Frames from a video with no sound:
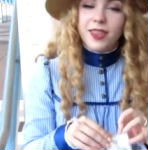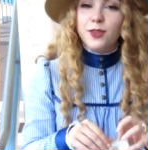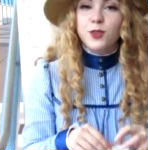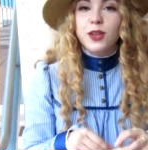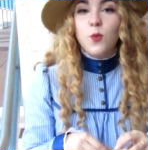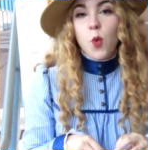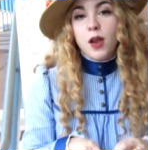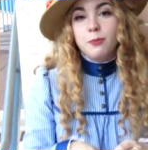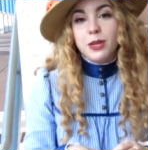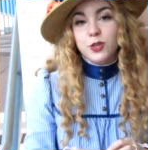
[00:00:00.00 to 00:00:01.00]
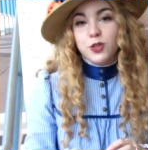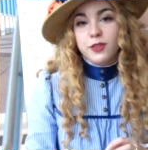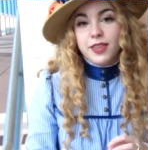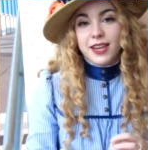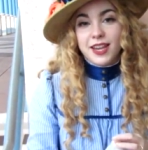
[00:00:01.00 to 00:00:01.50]
think there's only one picture
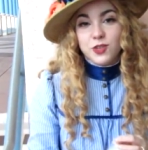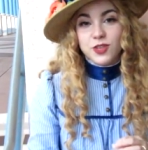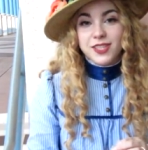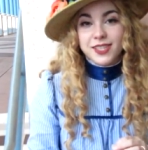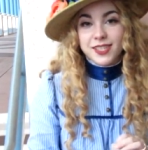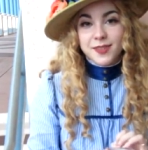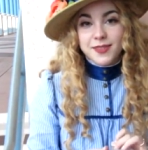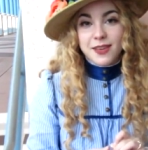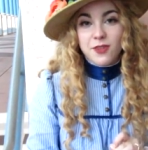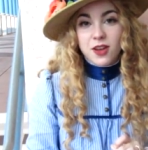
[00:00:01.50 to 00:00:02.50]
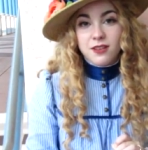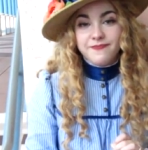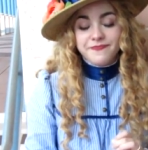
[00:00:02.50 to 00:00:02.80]
that, that actually exists of Severa.